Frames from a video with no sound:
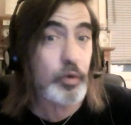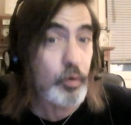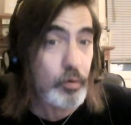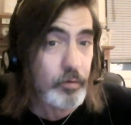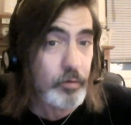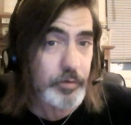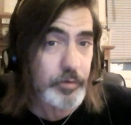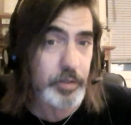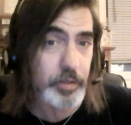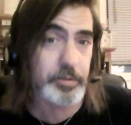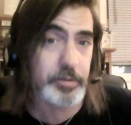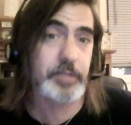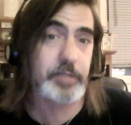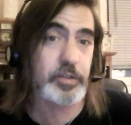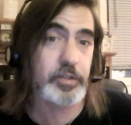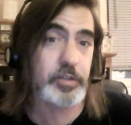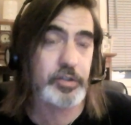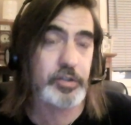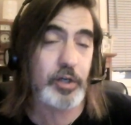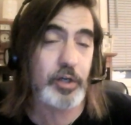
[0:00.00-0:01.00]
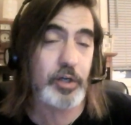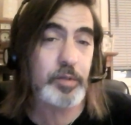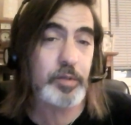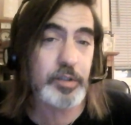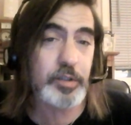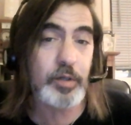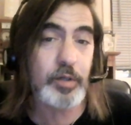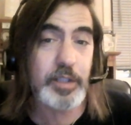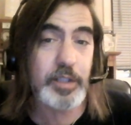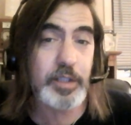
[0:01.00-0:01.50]
cool viewers of the show
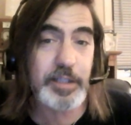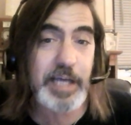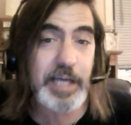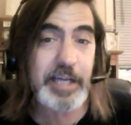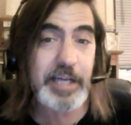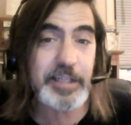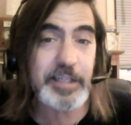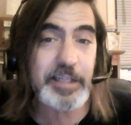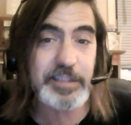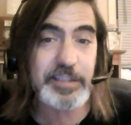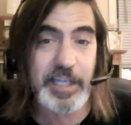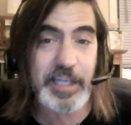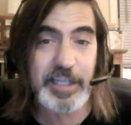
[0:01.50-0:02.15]
would know that that is